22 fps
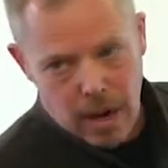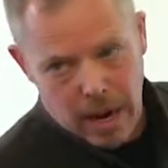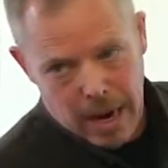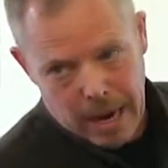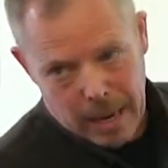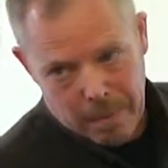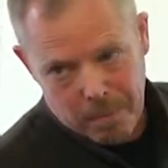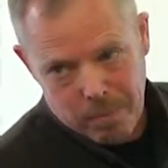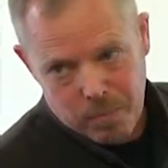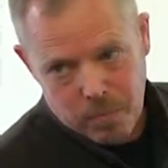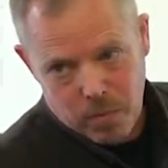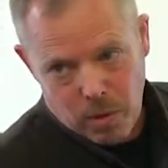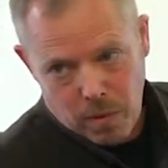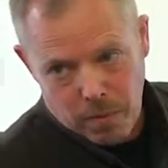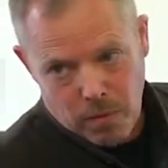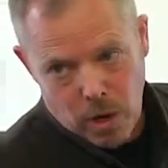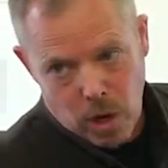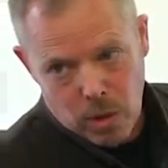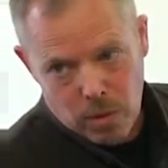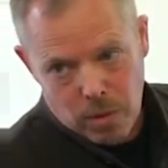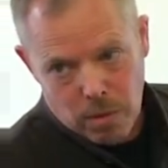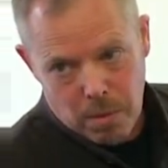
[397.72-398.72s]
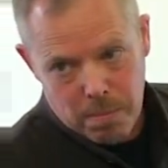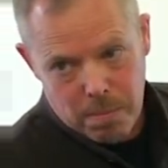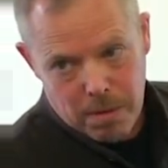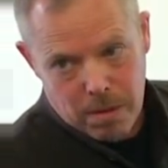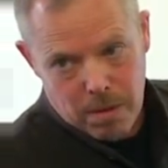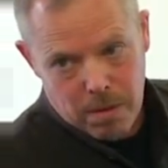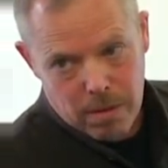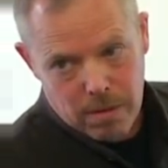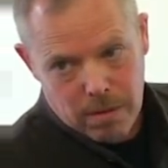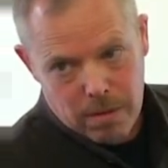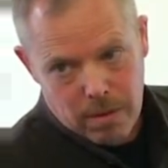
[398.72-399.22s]
um,
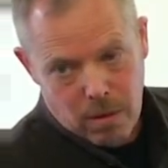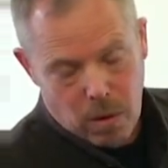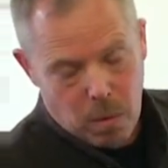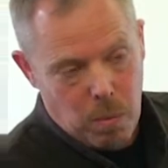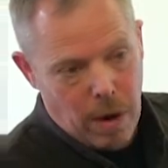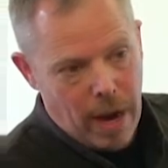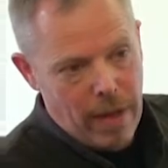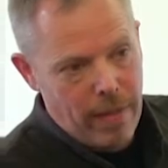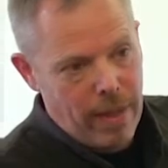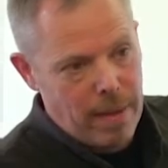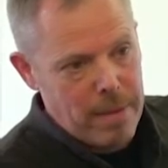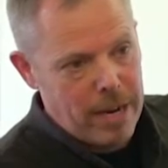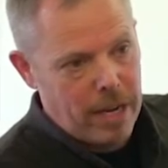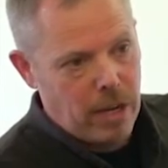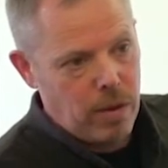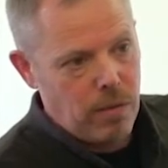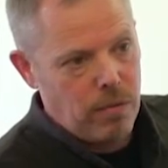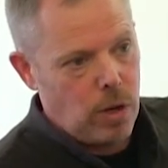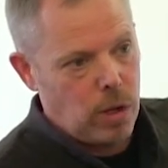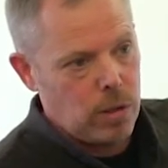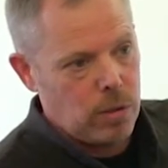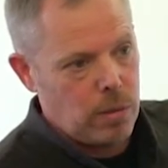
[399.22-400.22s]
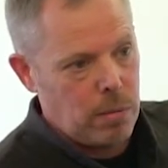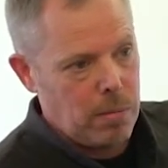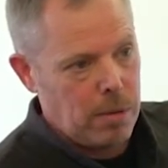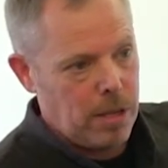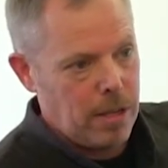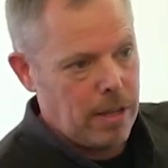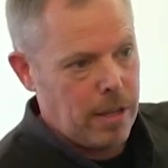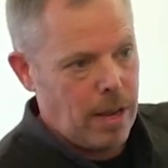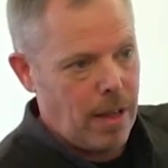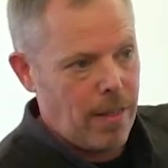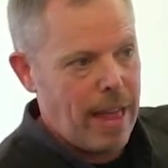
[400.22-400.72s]
vulnerable or why they make you
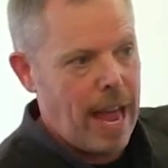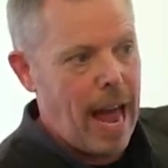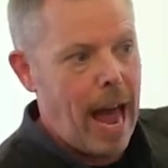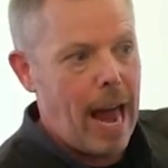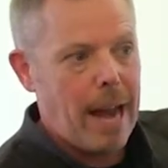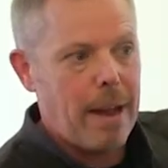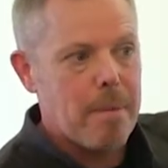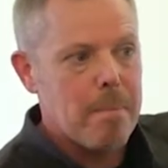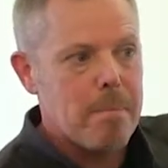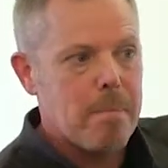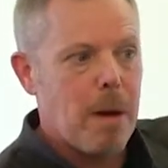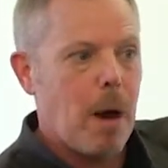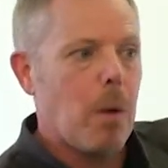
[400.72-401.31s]
vulnerable and all that.